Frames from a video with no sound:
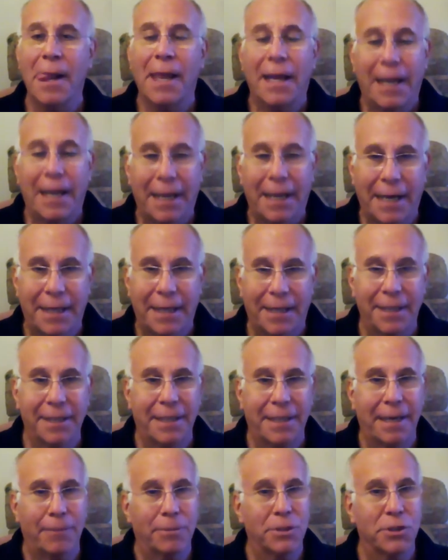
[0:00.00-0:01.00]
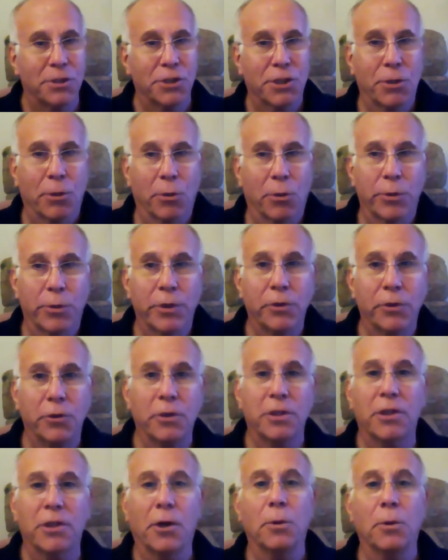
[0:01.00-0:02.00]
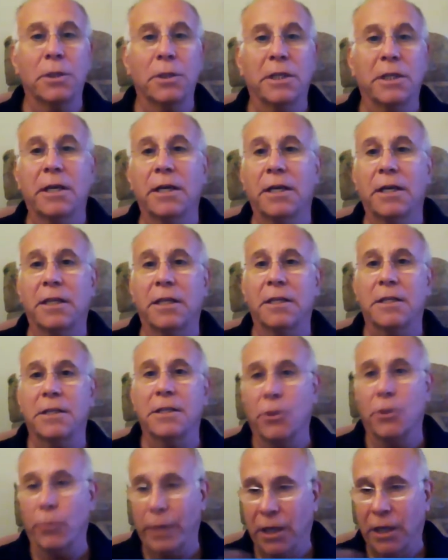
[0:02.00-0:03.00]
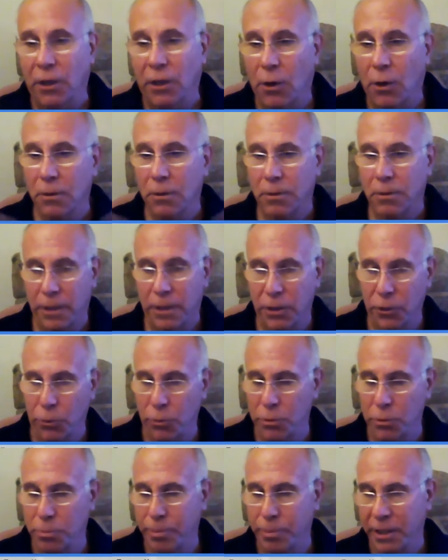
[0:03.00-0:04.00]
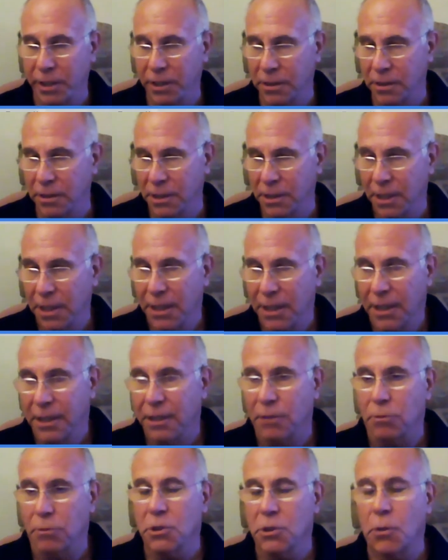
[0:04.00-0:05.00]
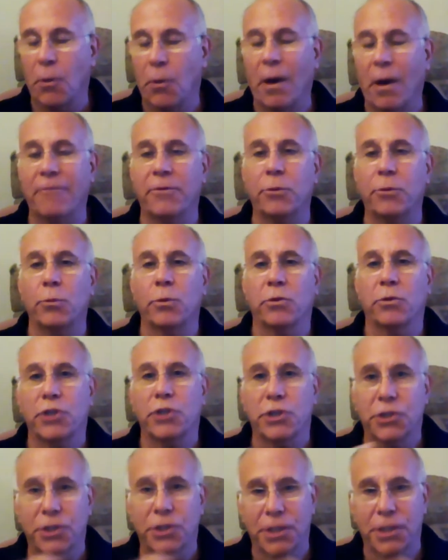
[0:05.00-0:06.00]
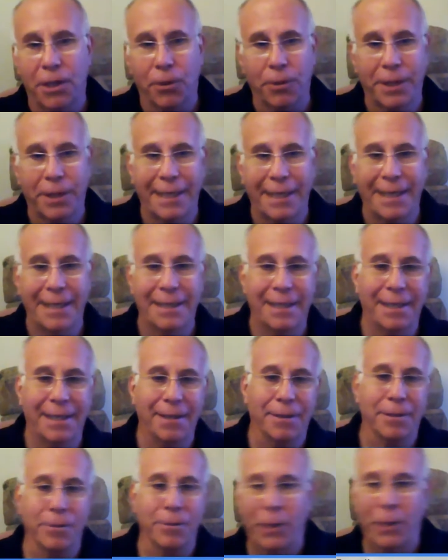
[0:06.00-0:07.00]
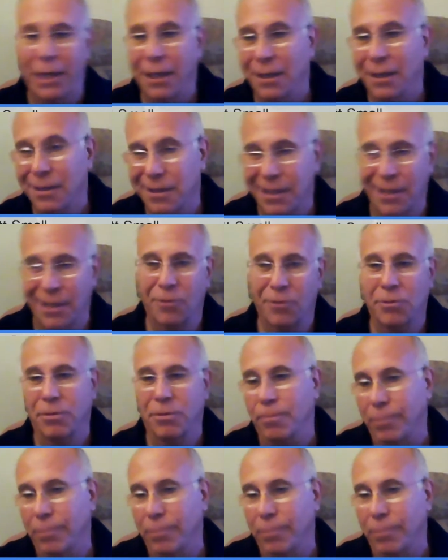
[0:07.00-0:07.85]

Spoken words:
And I think that was, you know, a real good golden nugget that, you know, we can all use, because, you know, so often we're just, you know, thinking that you know,